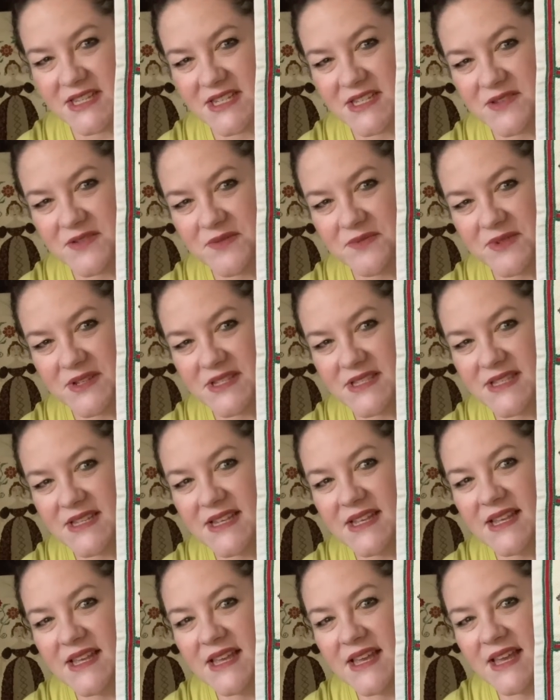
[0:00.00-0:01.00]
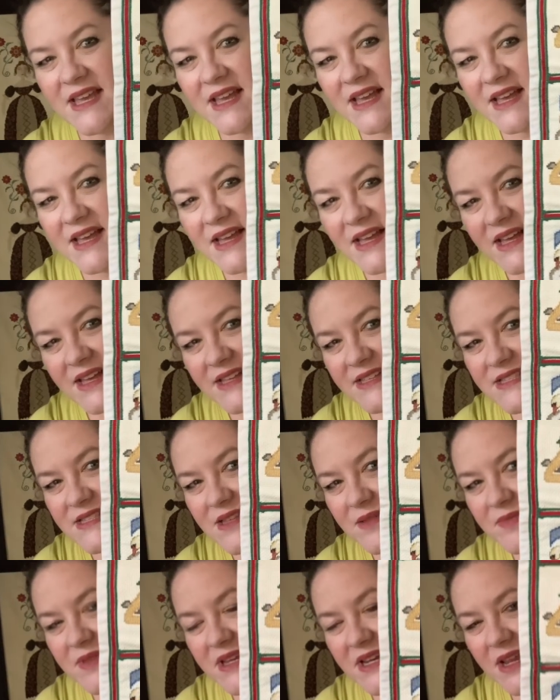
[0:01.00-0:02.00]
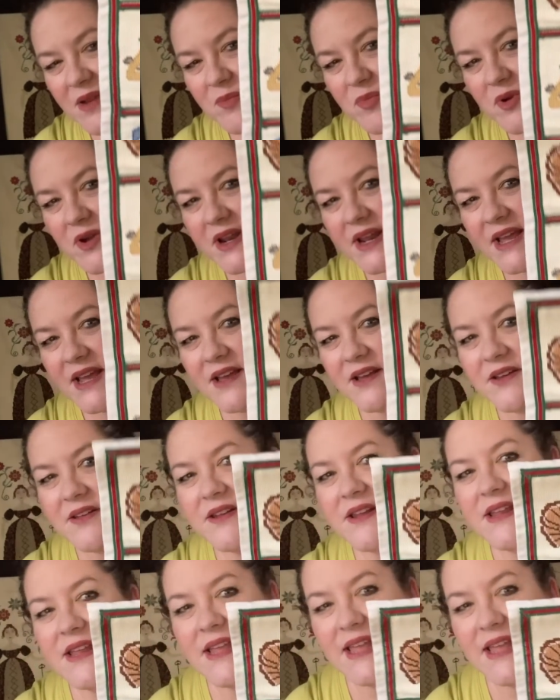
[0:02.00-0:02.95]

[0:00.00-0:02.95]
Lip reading: This was something I brought out.